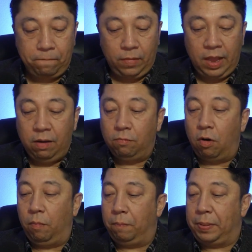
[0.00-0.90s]
It
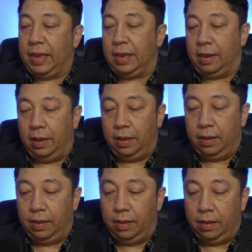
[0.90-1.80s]
won't be
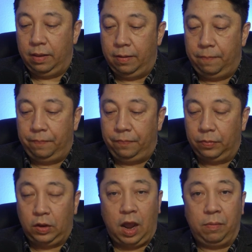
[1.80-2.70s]

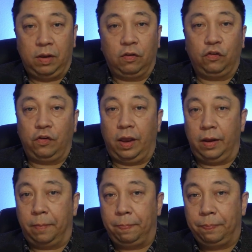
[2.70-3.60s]
communist
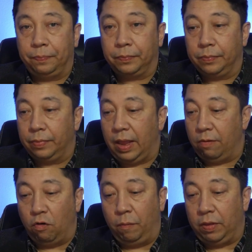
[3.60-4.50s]
China. It
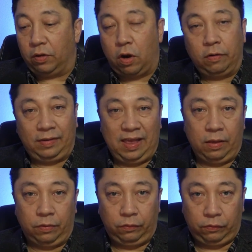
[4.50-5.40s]
won't be the
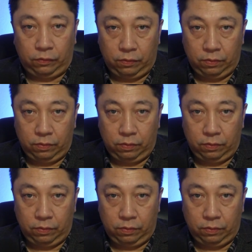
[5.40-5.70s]
cartels.